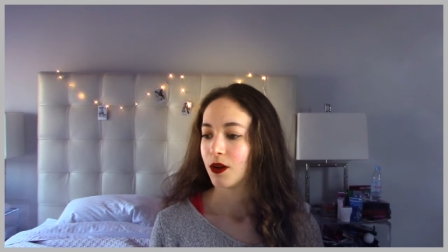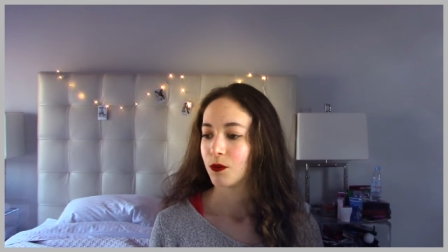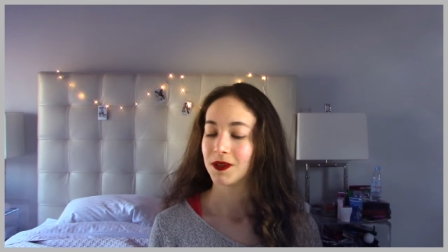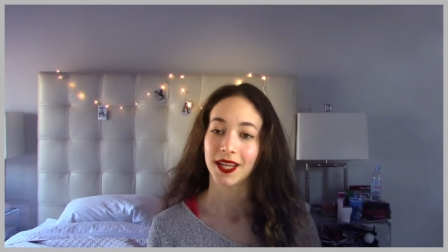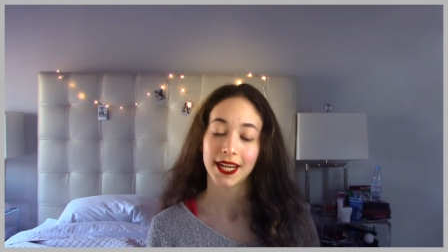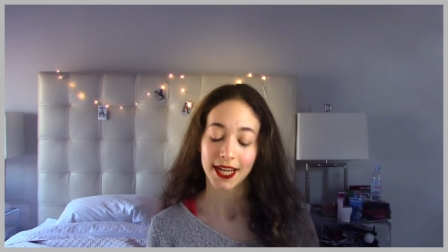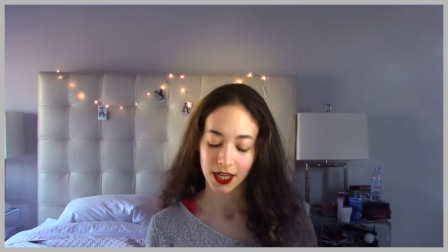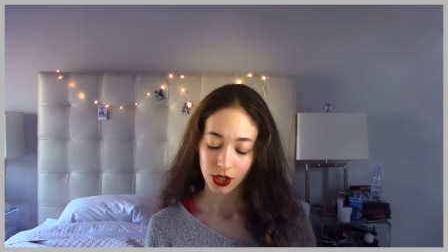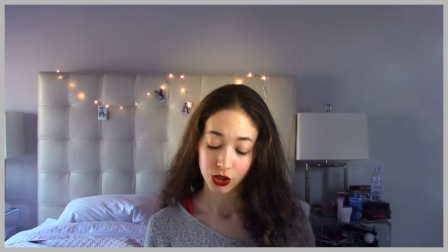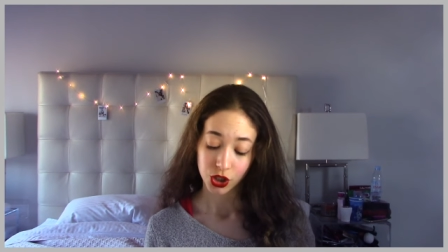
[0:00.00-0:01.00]

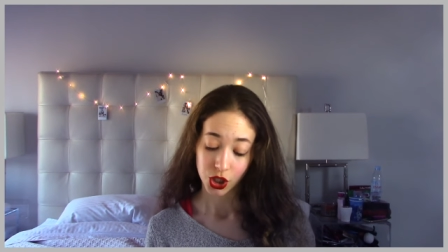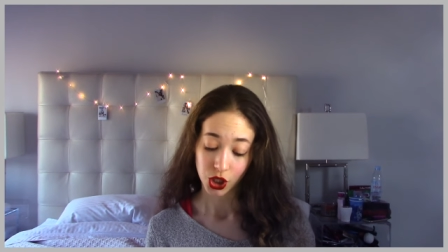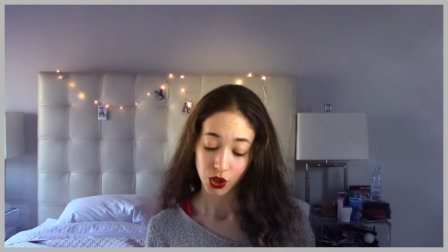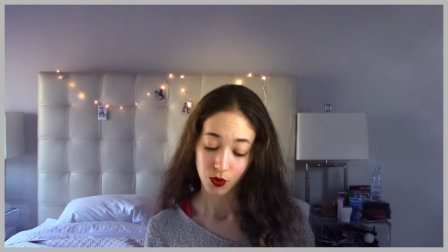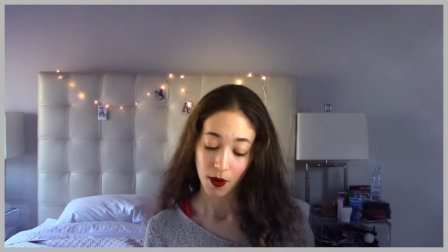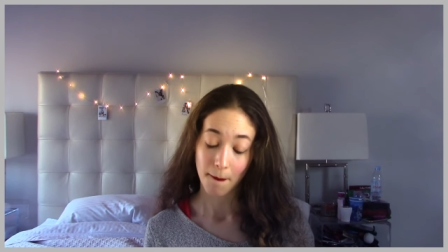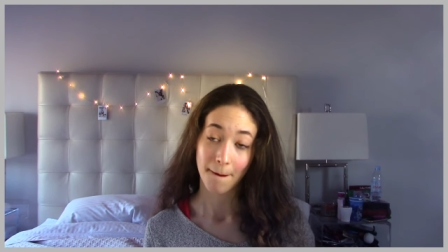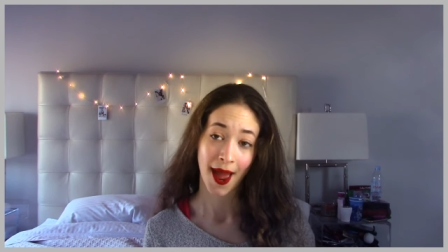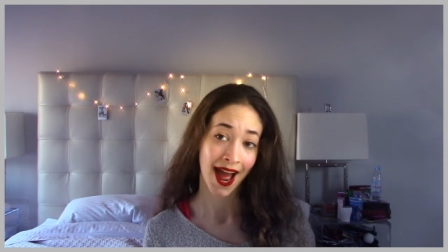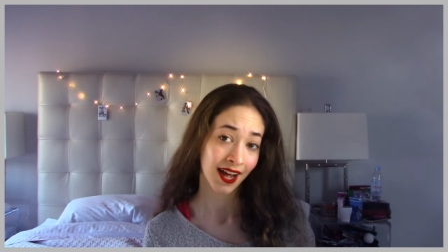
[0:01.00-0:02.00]
relating to
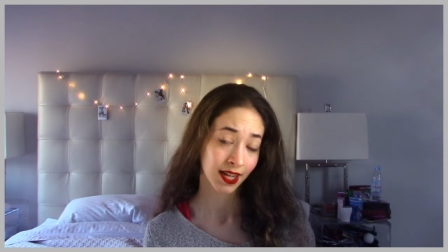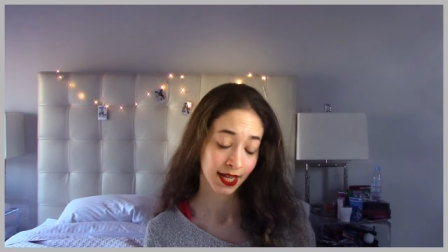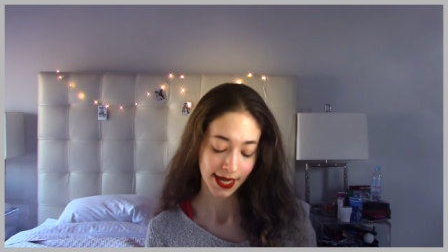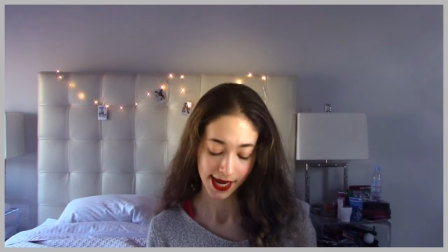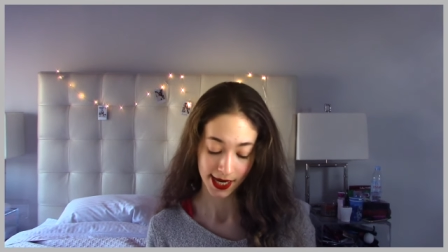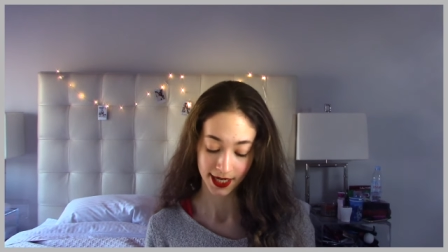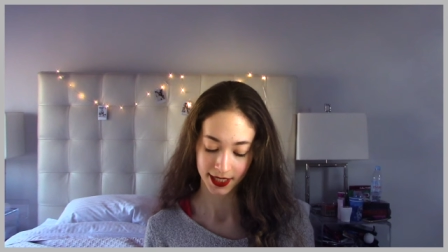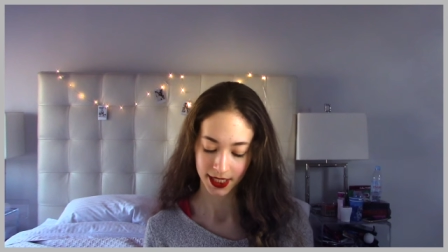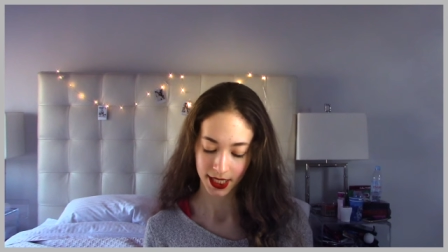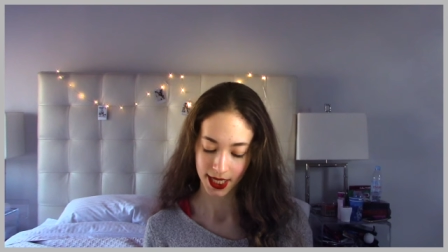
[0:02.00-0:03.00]
MAC
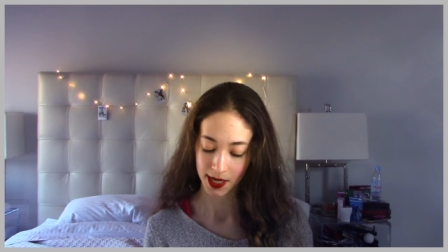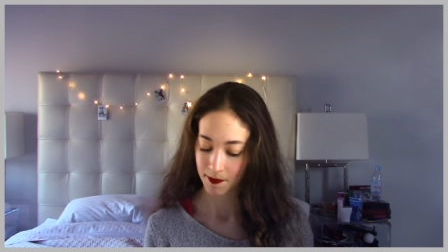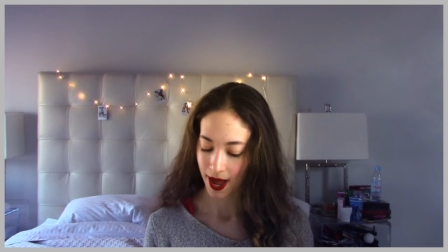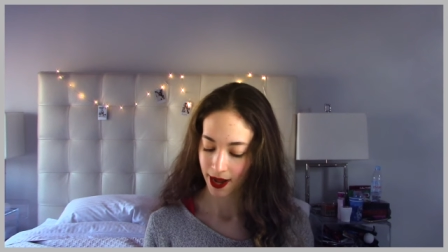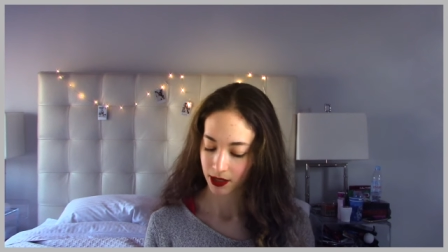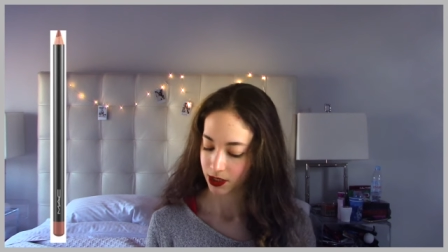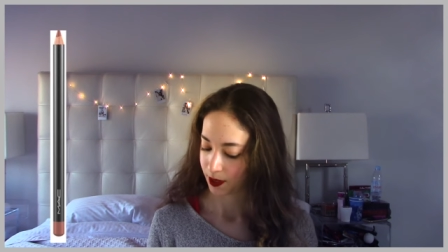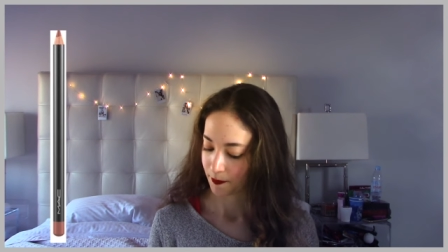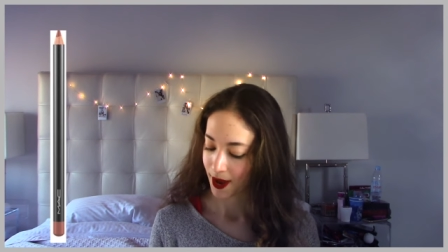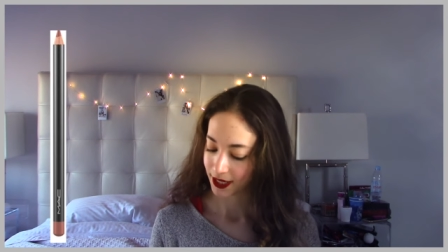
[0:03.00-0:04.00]
is the MAC
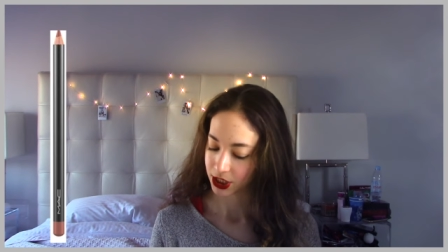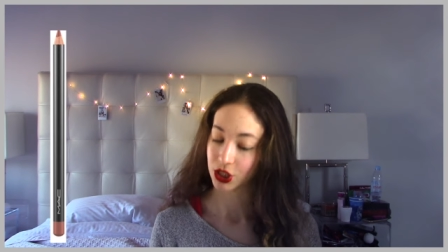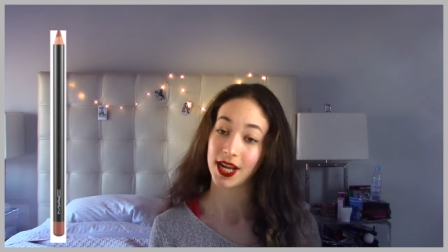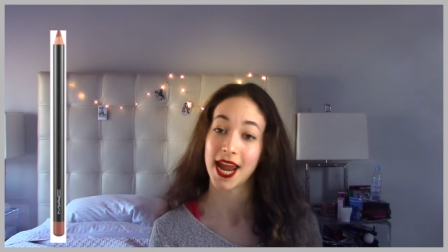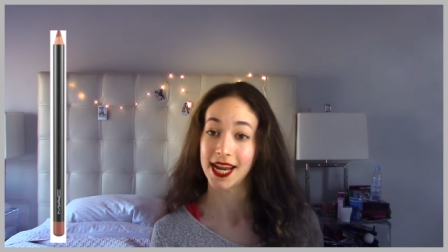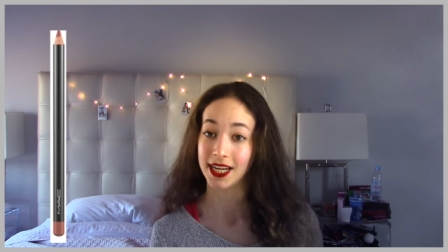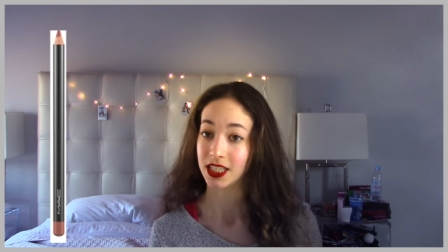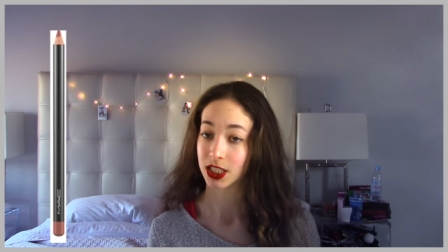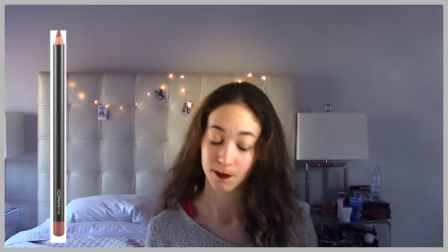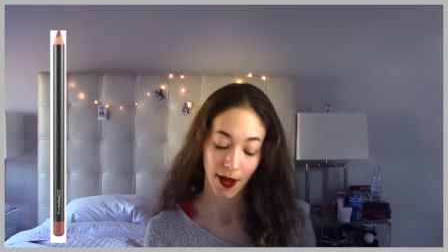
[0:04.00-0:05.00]
lip pencil in
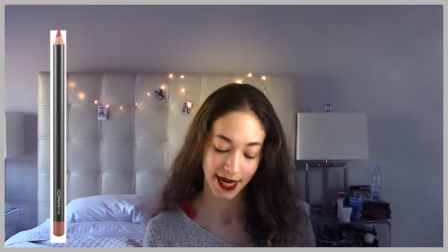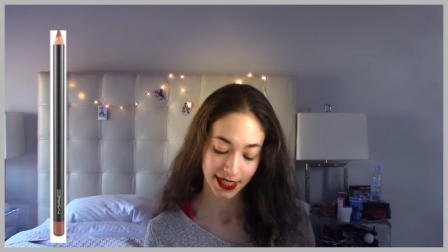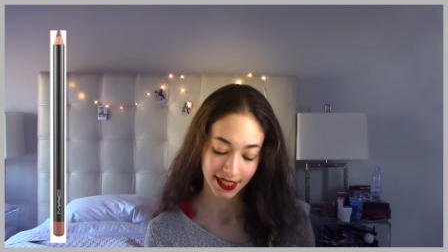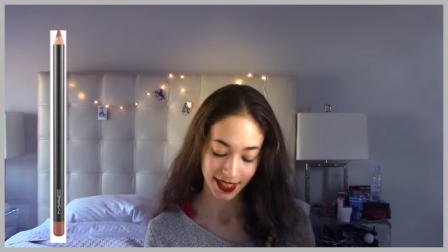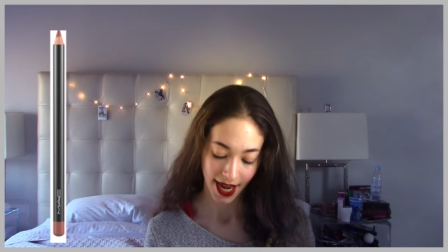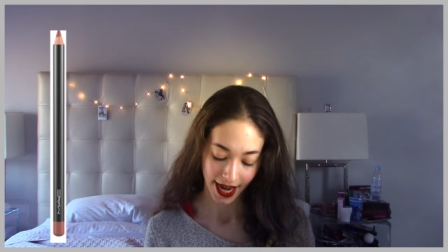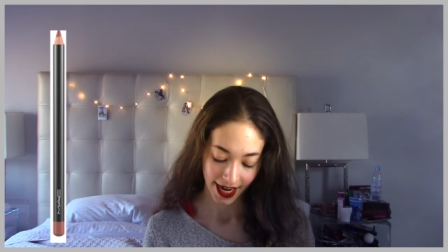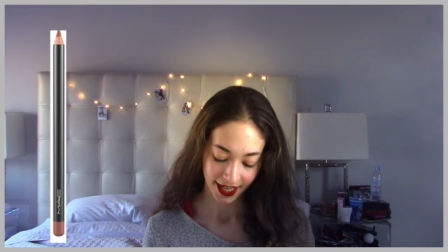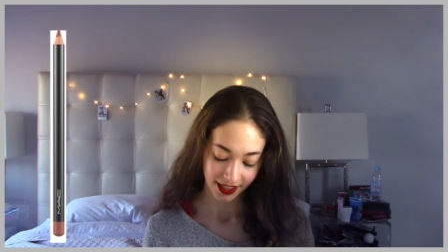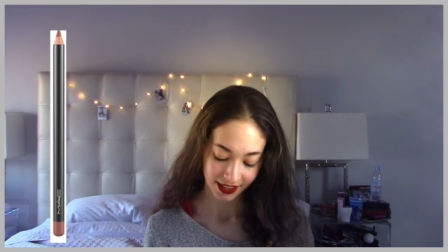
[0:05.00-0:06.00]
Spice
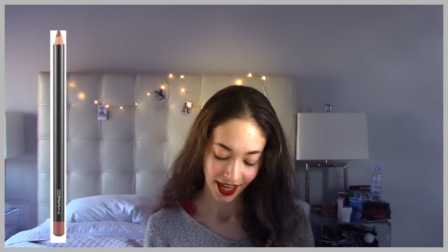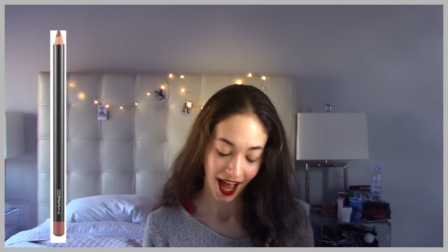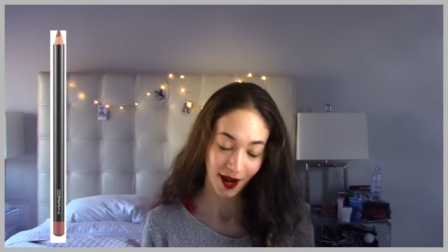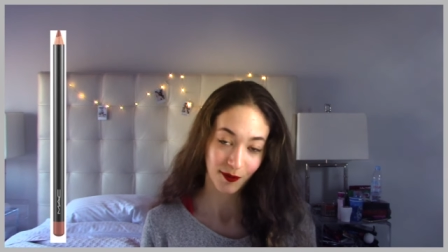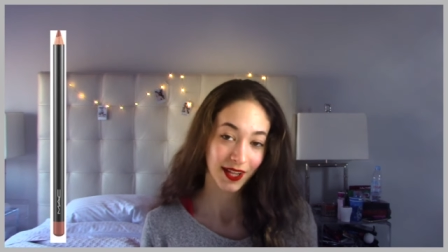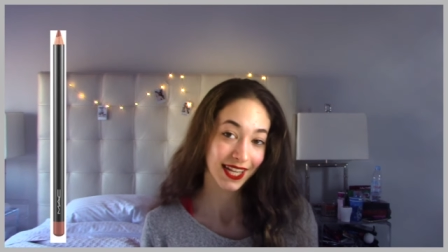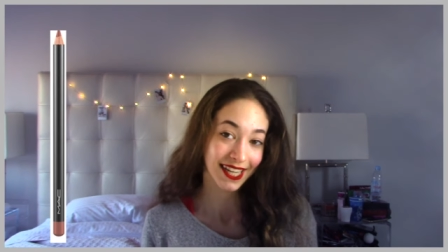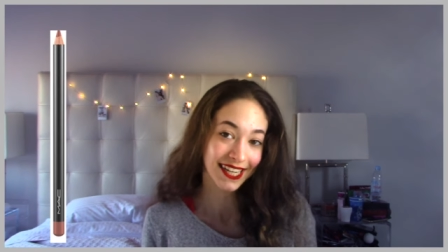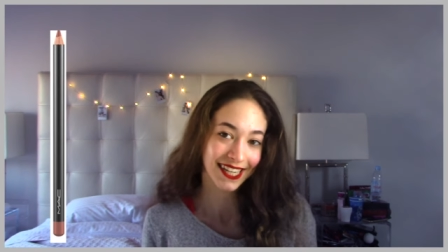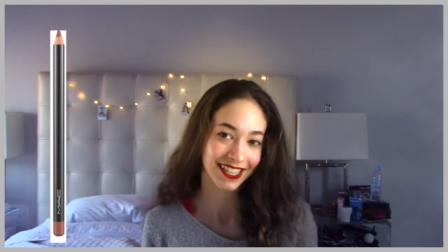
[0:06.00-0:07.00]
and I really
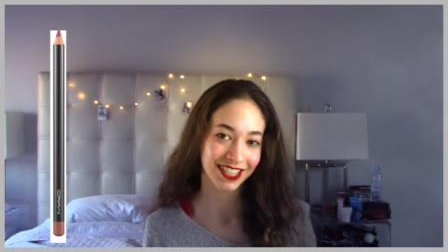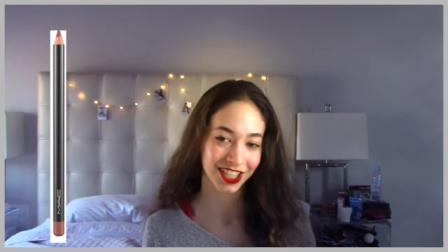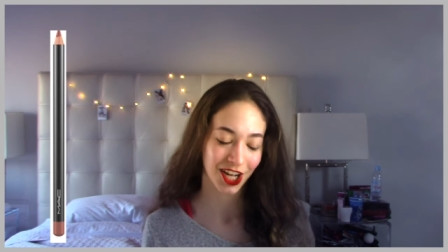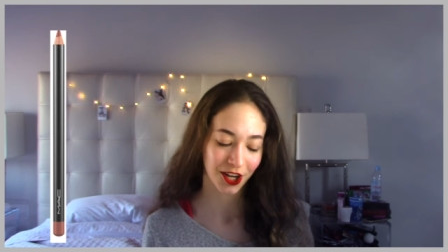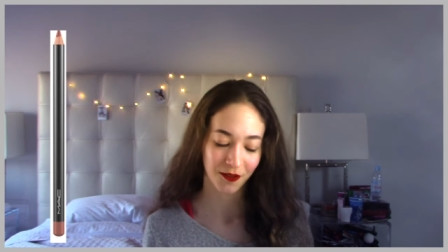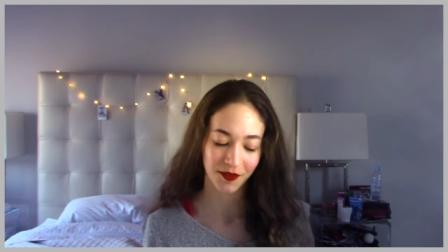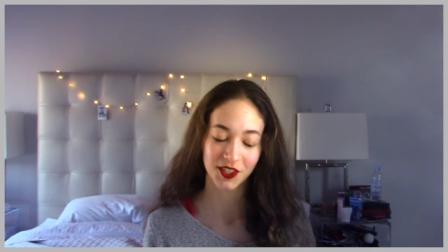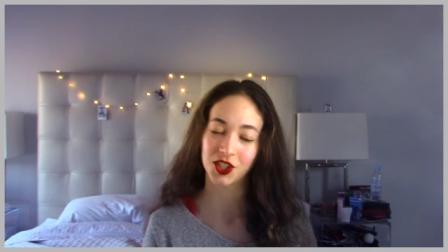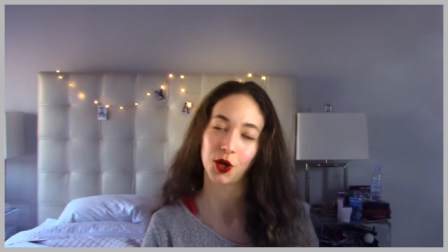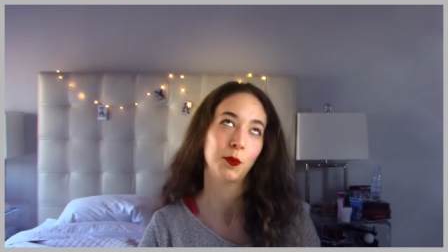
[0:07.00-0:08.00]
like it. So
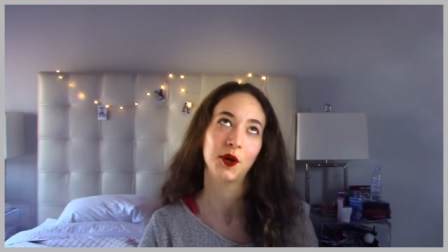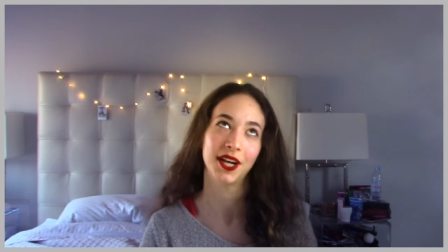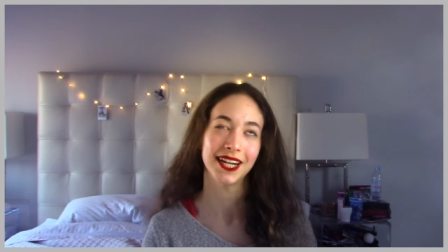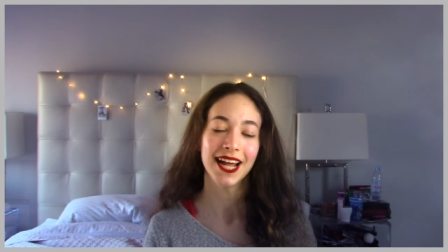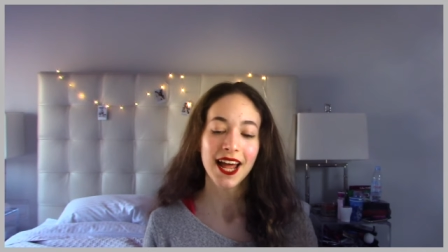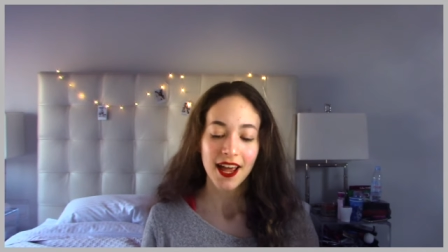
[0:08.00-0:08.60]
it's so pretty.